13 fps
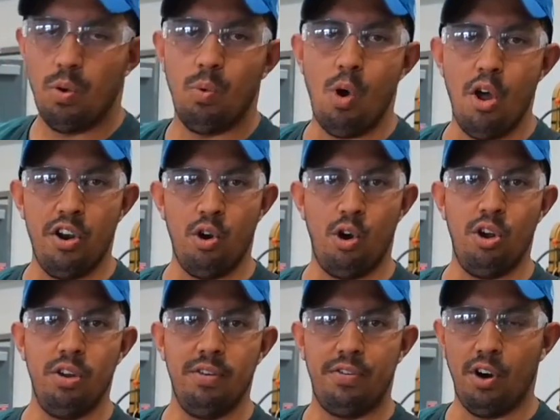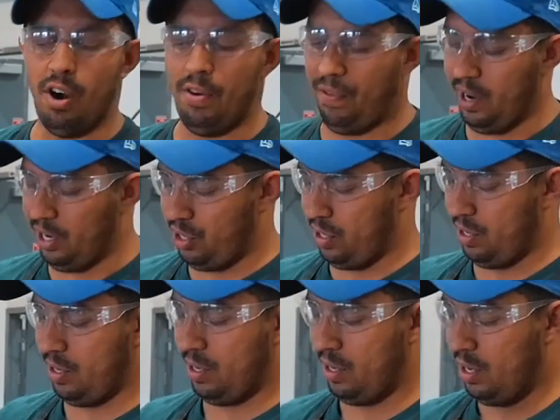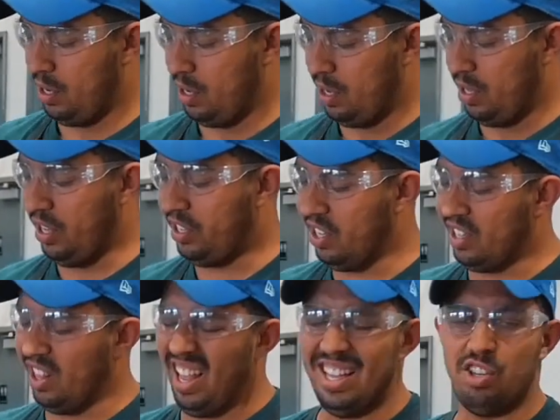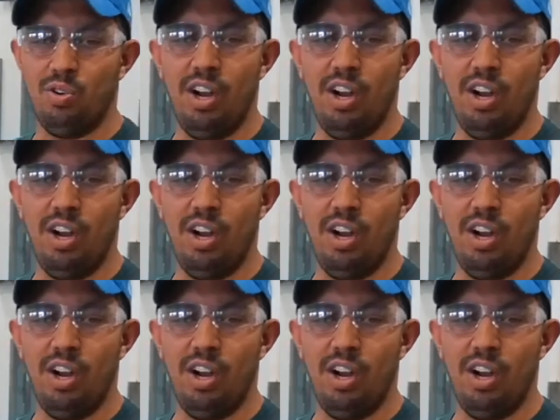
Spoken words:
walnut oil for our finish. This is lead